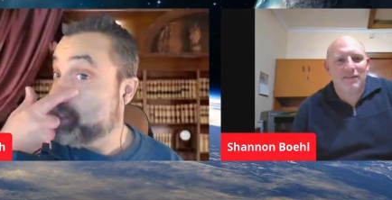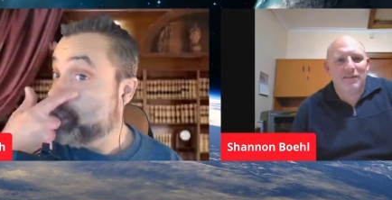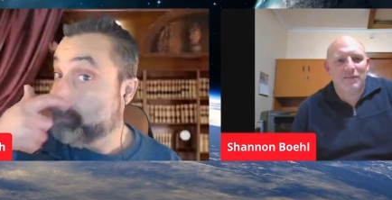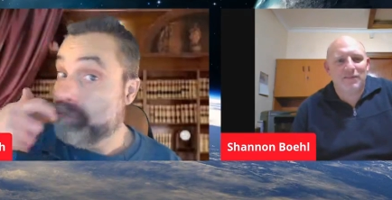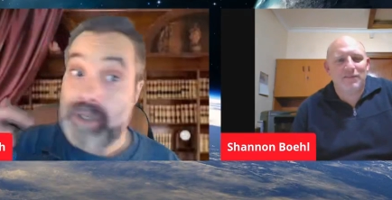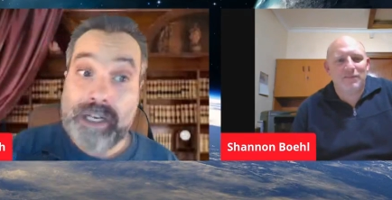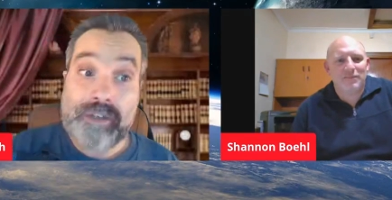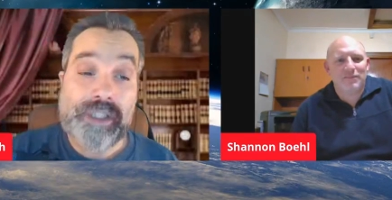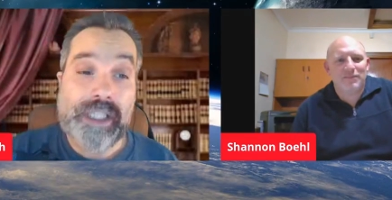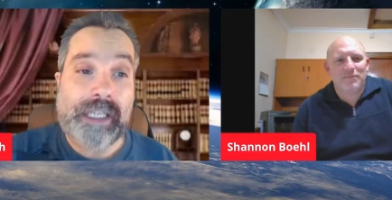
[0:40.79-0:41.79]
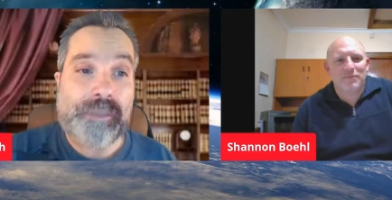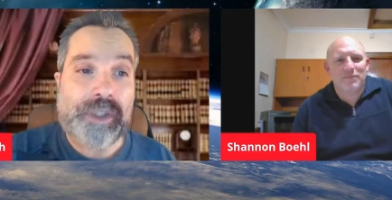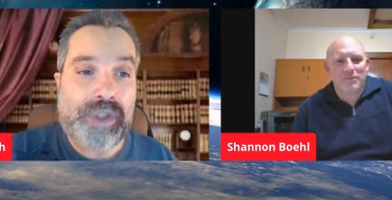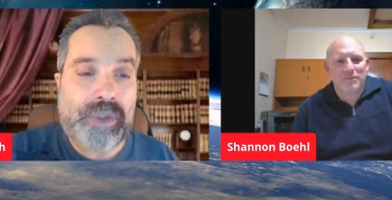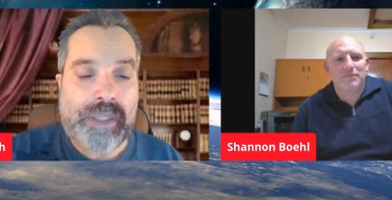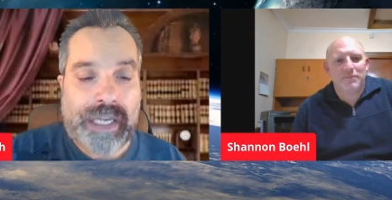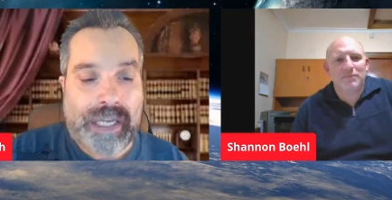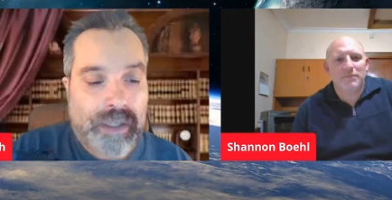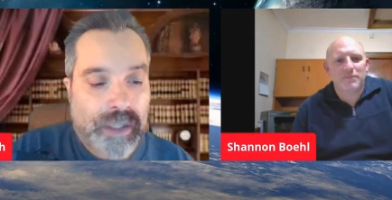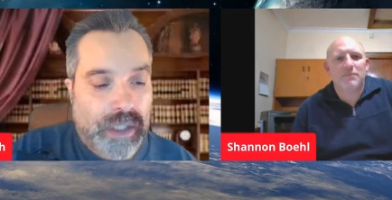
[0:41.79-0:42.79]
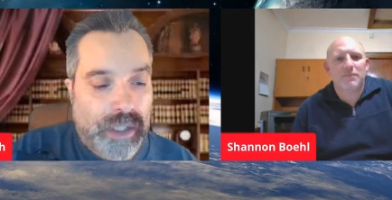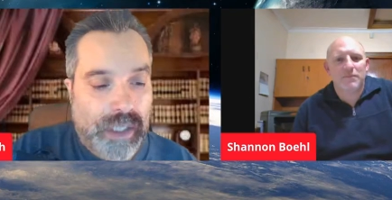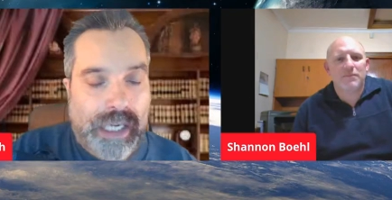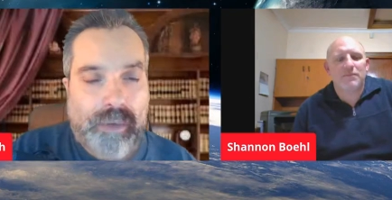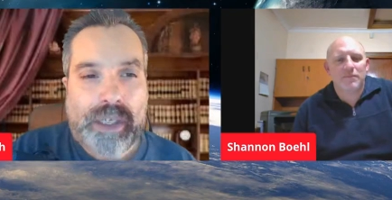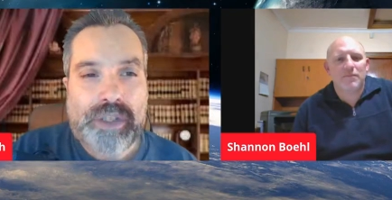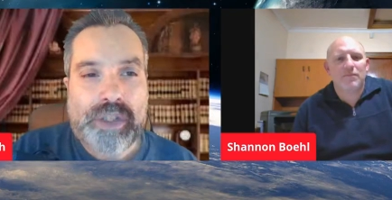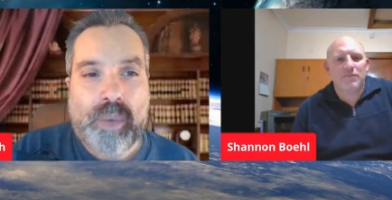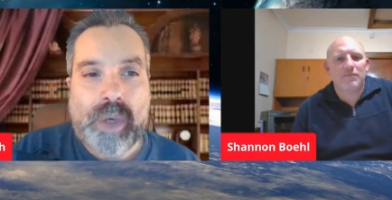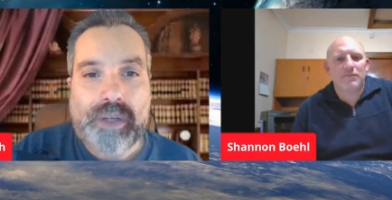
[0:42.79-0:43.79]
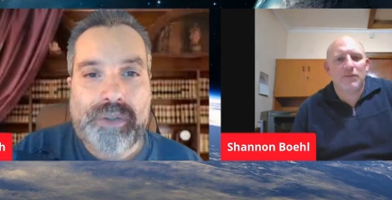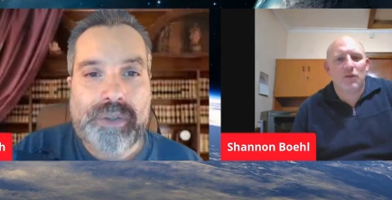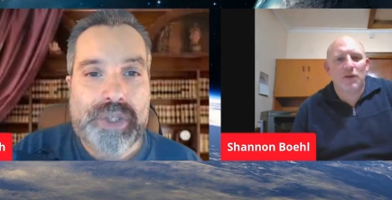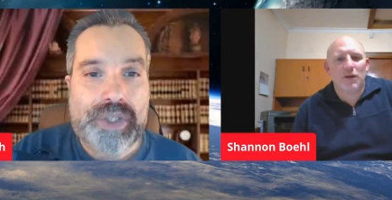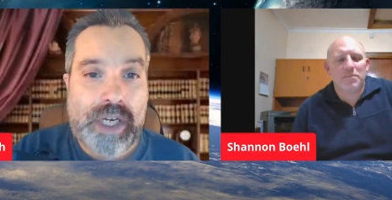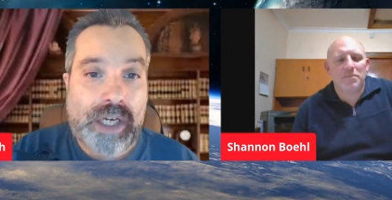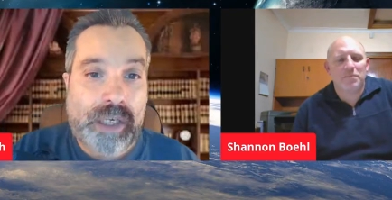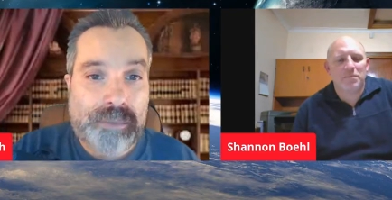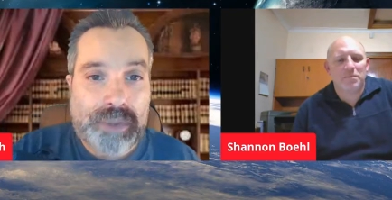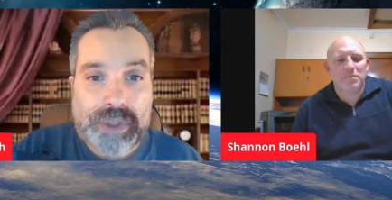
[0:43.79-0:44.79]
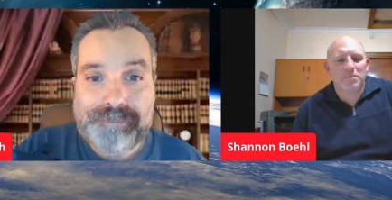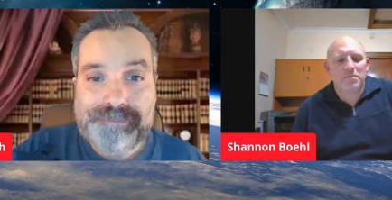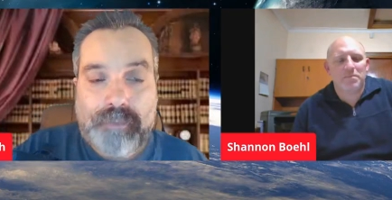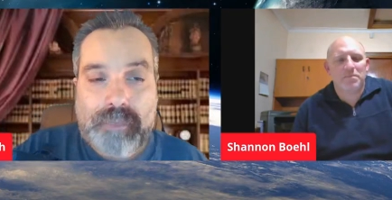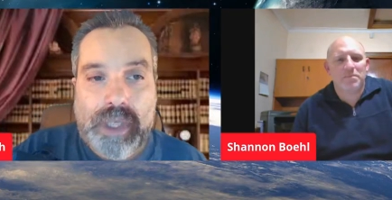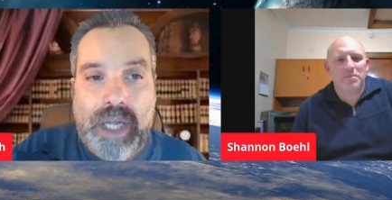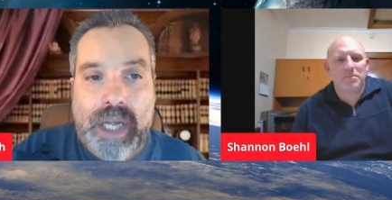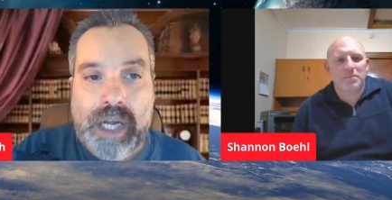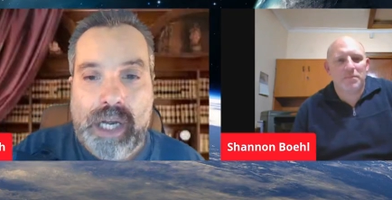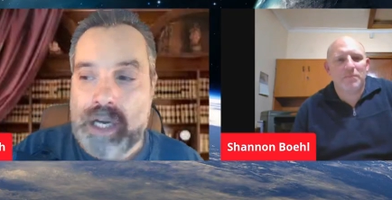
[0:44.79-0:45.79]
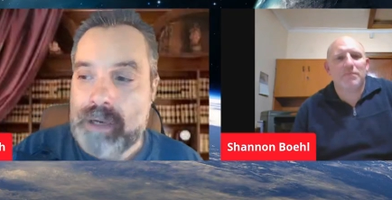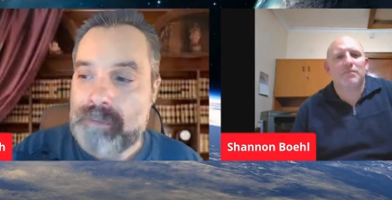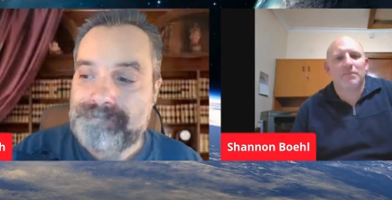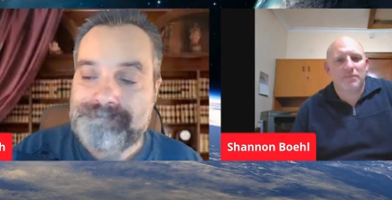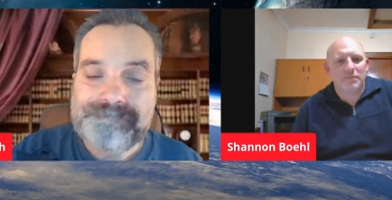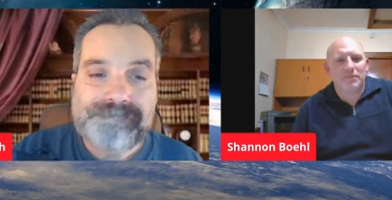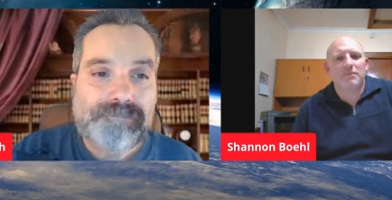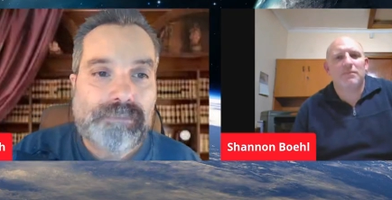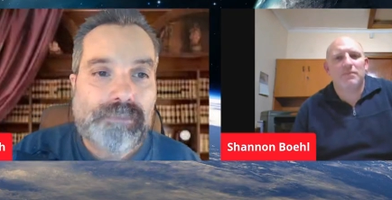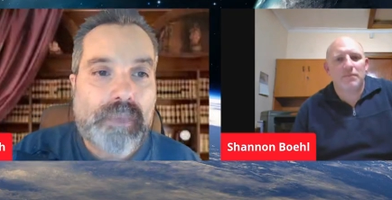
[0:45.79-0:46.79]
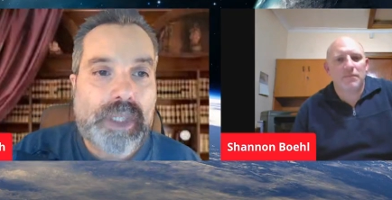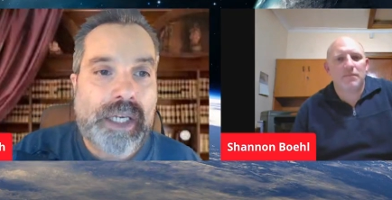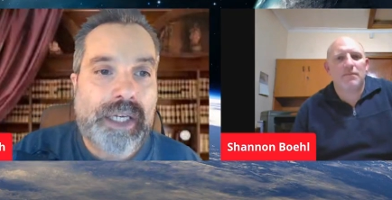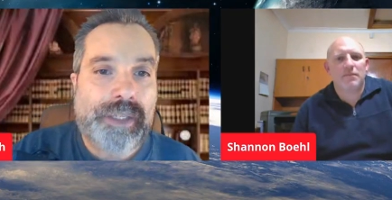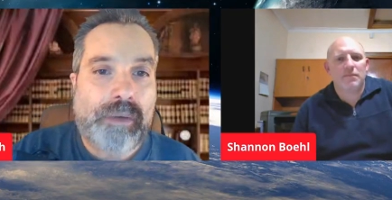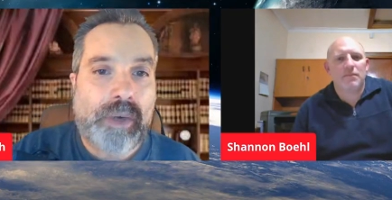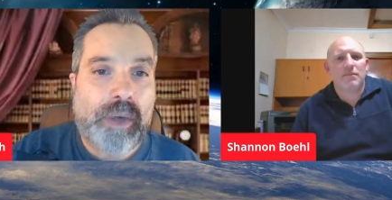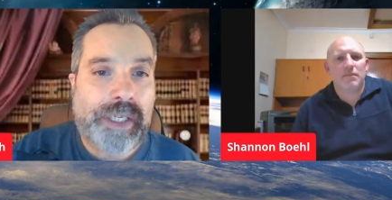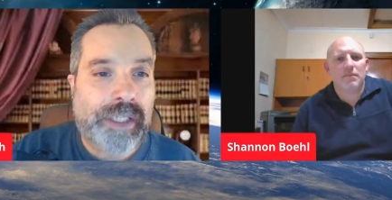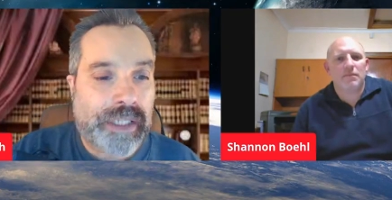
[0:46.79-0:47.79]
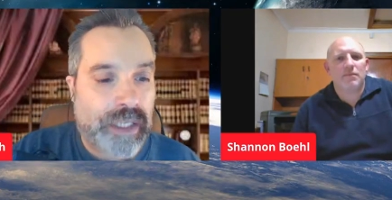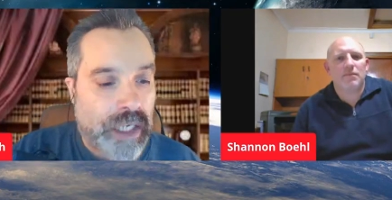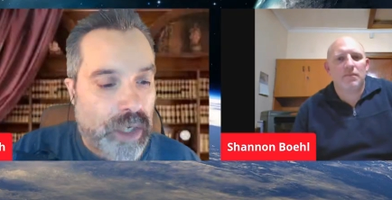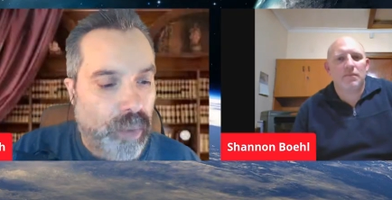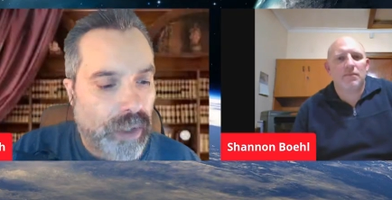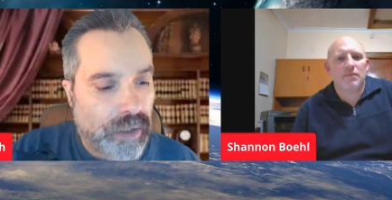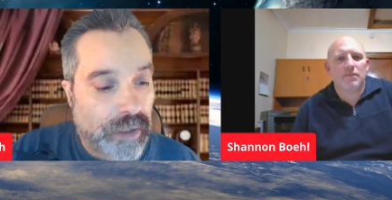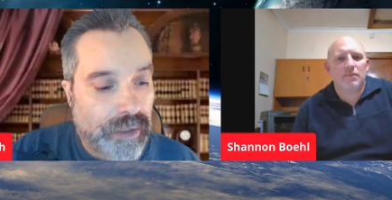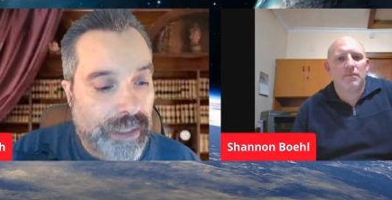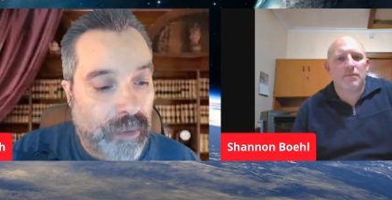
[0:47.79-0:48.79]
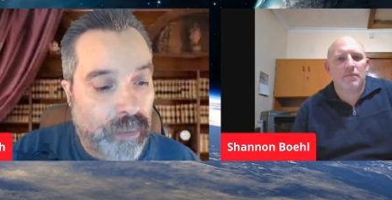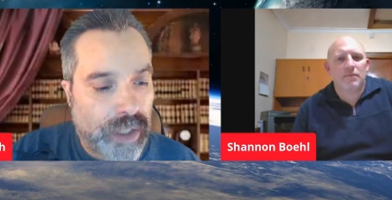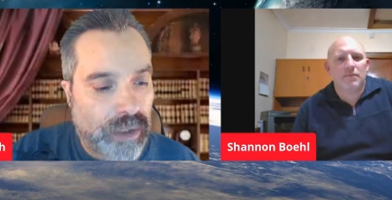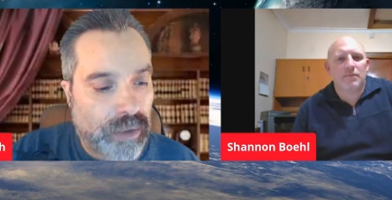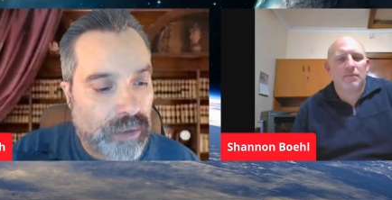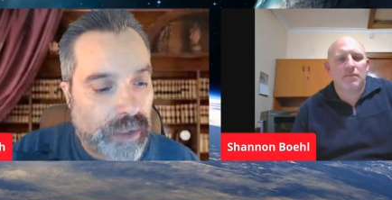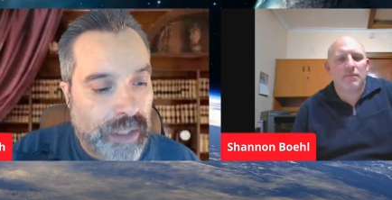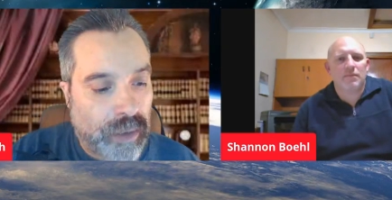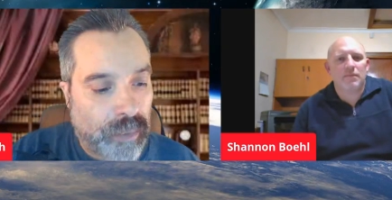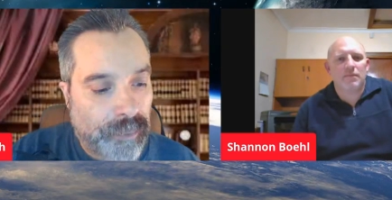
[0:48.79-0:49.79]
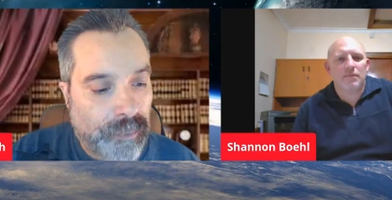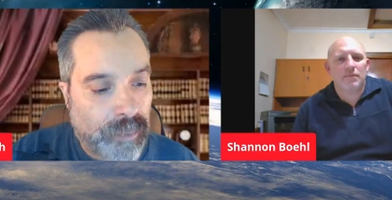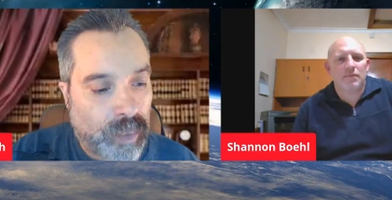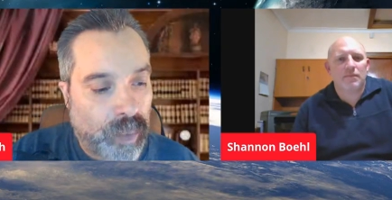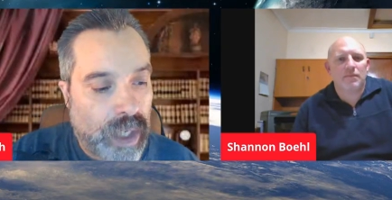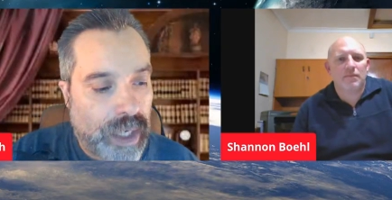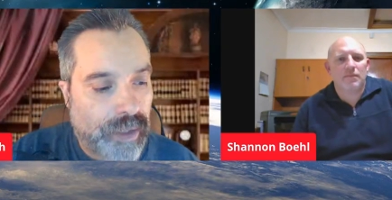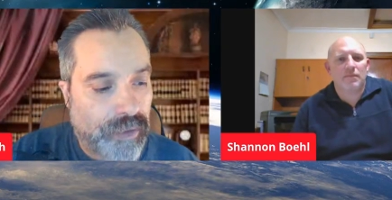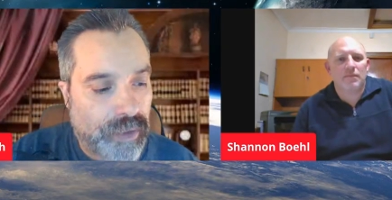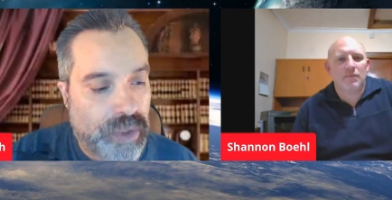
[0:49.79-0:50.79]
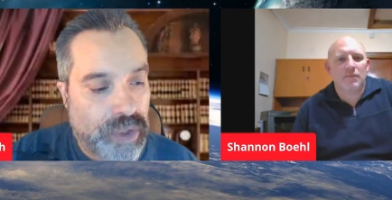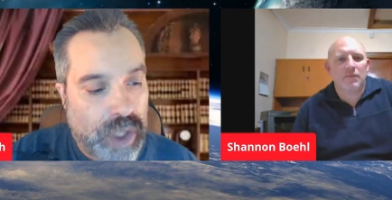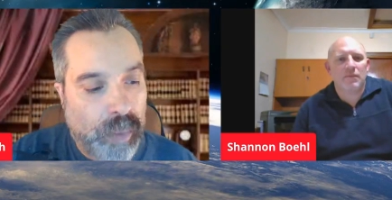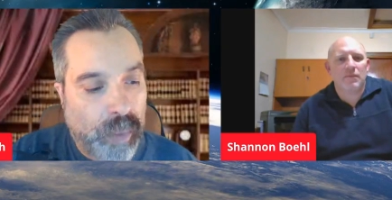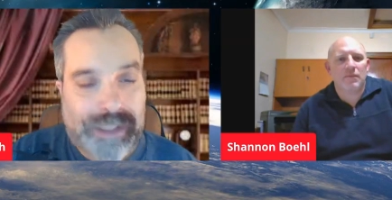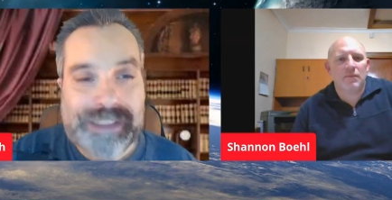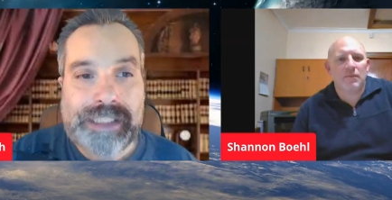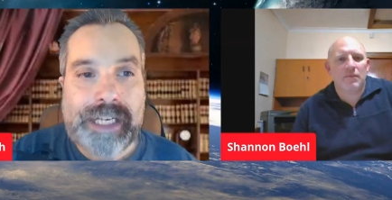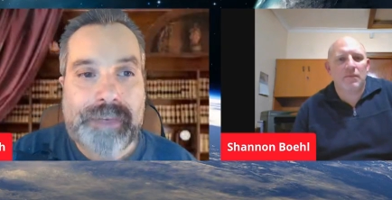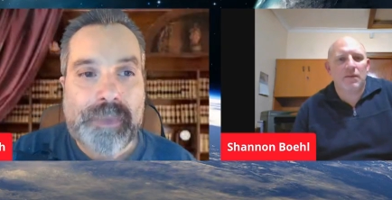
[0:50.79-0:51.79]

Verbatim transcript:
Speaker 1: if you have time to do that. I want to do walk through the okay. Psalms. Um, uh, that way we can get we're going to and we're going to uh, walk through Psalm one today.